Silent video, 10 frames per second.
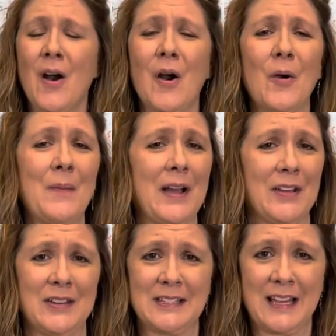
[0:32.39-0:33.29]
Oh my
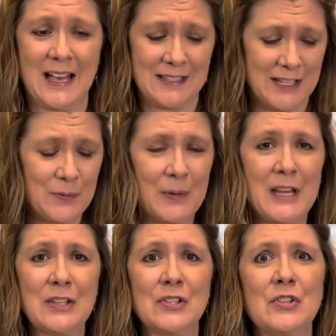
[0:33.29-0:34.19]
goodness, guys, this one
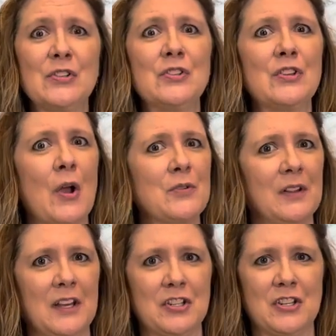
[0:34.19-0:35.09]
is so
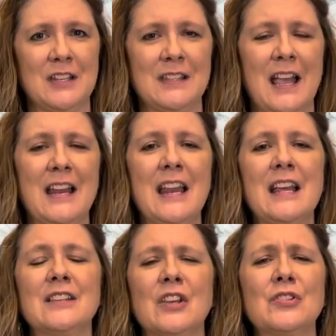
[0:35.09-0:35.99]
delicious and it
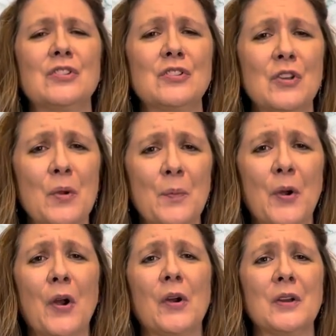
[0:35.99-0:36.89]
is
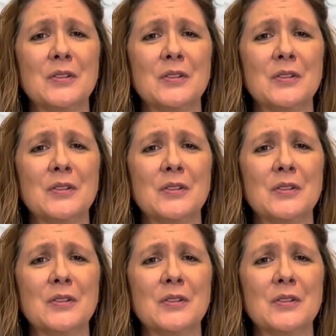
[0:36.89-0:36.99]
super,